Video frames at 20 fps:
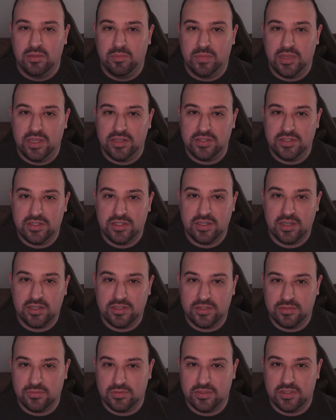
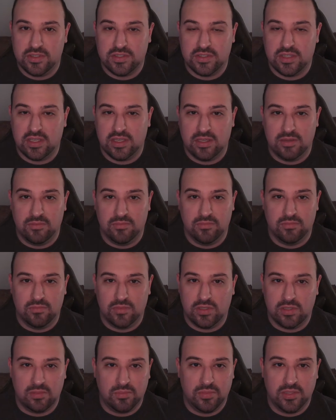was this game
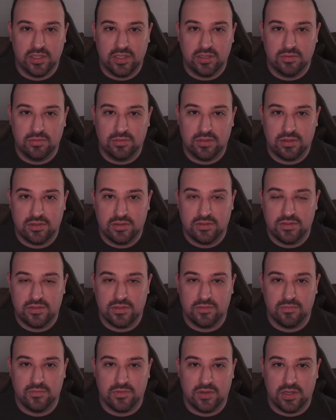I played with
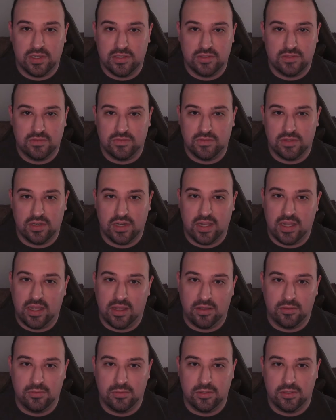some friends for
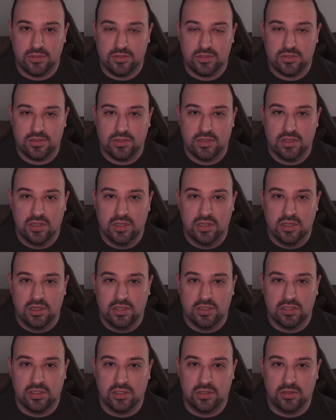hours.
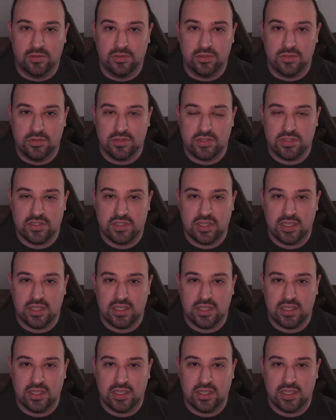You know, you